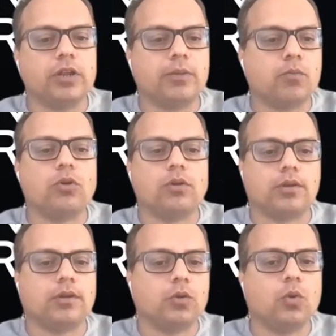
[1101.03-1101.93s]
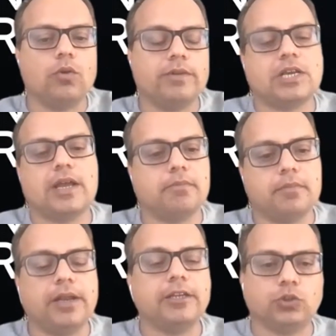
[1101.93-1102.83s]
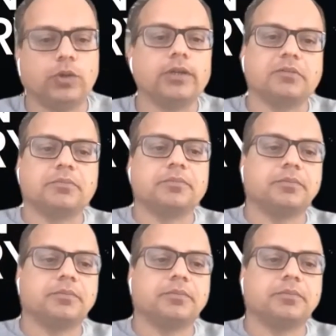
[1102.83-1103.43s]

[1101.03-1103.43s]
fully remote role, which I am really enjoying.